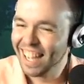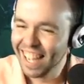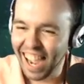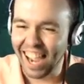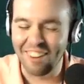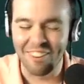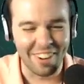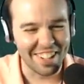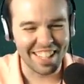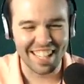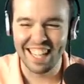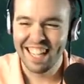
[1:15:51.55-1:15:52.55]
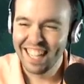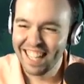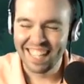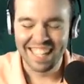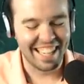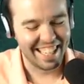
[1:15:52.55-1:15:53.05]
I really...
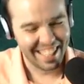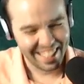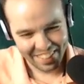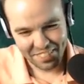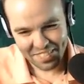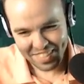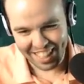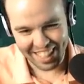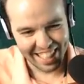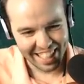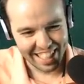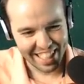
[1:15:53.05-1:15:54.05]
Don't tell me